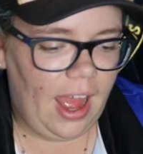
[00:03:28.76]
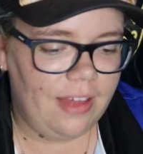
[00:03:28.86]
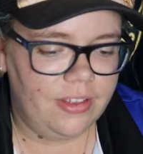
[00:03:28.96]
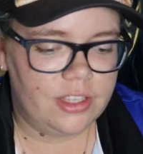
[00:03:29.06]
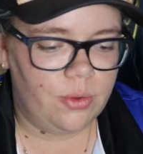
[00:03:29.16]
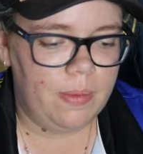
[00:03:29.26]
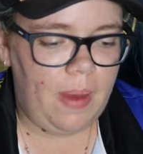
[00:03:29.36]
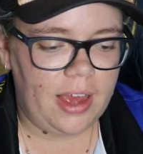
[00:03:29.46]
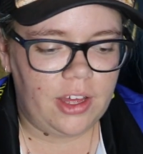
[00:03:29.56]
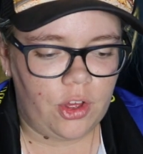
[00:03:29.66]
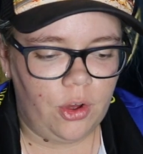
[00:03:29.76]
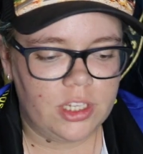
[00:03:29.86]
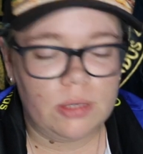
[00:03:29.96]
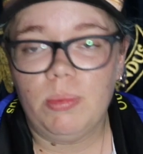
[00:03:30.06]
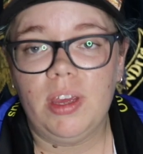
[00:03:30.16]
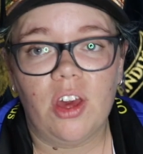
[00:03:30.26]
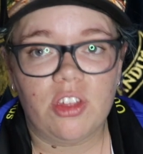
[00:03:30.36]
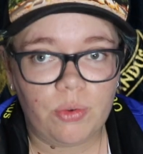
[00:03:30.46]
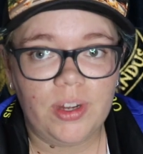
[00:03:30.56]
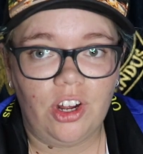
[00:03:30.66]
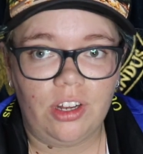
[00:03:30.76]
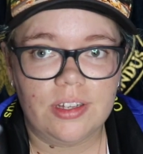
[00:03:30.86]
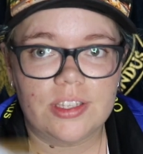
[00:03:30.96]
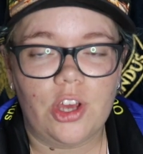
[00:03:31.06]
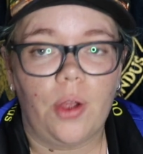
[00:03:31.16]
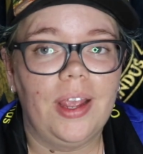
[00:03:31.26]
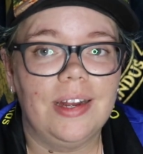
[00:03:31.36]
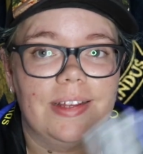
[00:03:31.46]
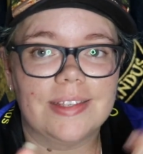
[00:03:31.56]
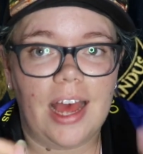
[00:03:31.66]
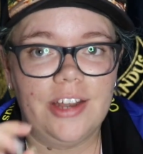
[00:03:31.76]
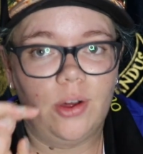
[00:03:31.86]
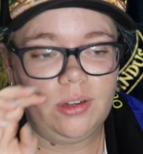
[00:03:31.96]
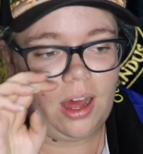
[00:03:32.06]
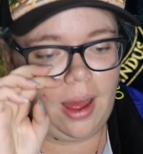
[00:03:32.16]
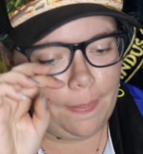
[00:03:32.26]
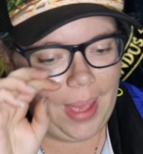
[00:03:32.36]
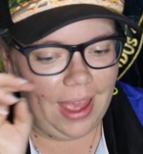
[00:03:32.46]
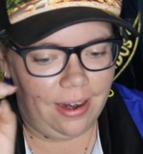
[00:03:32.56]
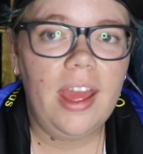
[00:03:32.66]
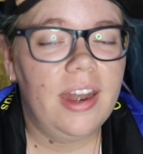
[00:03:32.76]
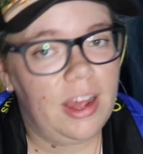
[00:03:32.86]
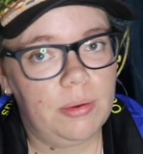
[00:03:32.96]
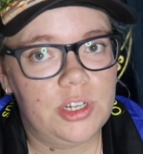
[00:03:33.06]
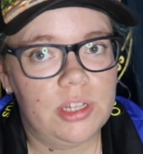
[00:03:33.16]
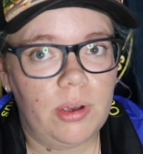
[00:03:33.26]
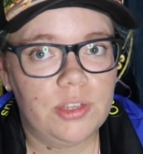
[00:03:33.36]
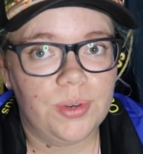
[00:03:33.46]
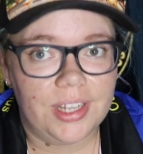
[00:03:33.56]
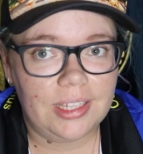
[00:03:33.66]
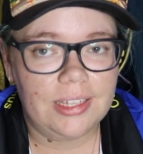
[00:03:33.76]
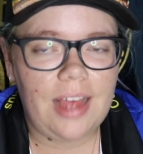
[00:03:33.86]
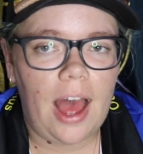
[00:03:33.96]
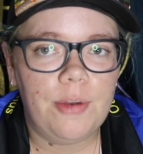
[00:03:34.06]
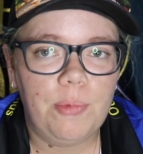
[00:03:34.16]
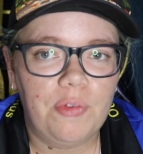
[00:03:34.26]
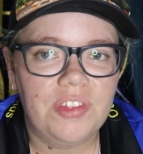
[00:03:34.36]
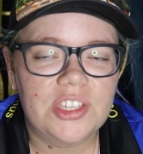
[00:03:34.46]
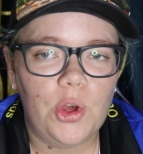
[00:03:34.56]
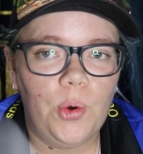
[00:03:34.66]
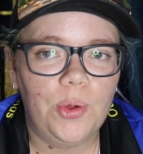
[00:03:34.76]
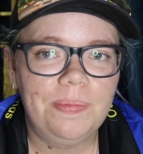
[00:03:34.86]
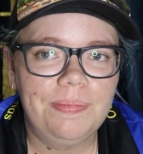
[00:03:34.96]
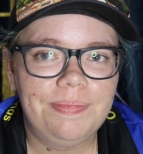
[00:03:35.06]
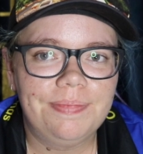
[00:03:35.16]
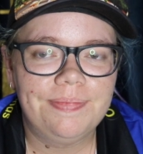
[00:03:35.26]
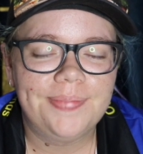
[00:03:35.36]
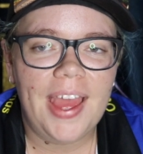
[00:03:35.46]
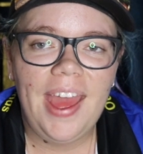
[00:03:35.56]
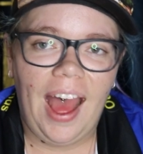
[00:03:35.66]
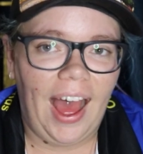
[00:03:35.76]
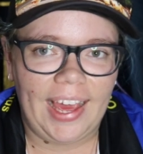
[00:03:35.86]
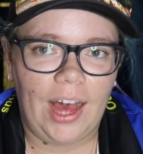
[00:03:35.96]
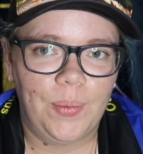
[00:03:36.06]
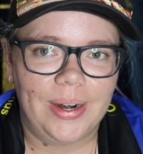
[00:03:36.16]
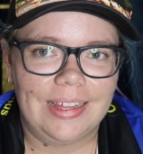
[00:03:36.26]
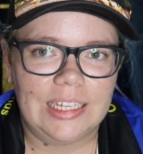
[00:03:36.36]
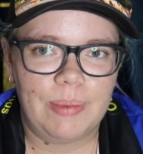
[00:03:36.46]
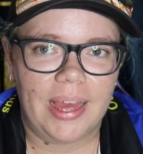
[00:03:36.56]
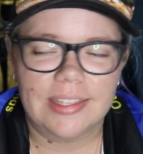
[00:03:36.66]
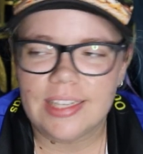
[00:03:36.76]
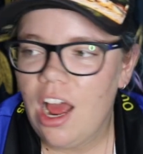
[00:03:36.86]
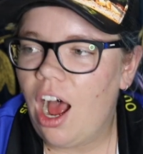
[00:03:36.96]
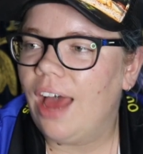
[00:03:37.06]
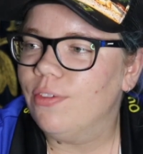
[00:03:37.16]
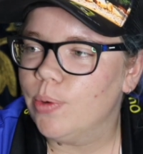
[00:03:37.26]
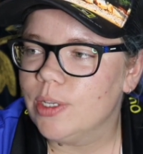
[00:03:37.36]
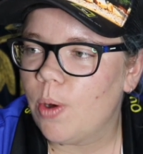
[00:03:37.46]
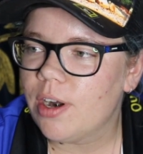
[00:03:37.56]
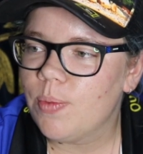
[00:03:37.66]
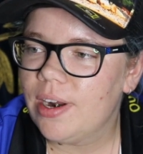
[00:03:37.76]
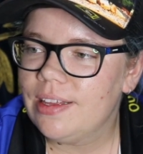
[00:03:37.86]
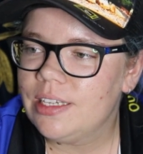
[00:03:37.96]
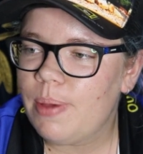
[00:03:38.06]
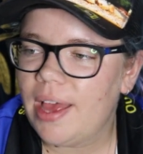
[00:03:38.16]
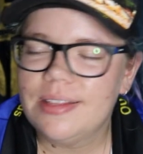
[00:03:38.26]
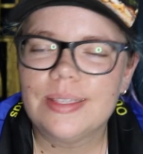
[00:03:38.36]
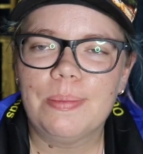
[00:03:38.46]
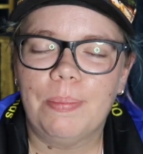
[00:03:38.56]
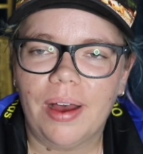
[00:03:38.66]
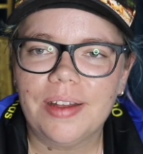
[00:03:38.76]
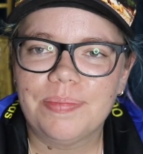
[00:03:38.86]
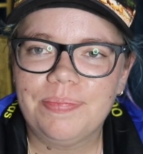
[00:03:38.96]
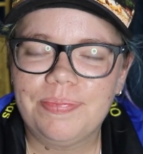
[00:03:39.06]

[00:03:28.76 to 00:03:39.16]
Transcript: And this 3-pack cost me $3, so it is $1 a pen. Now onto the most ridiculous item of this haul. I got one of these pens. I've always wanted one of these pens, but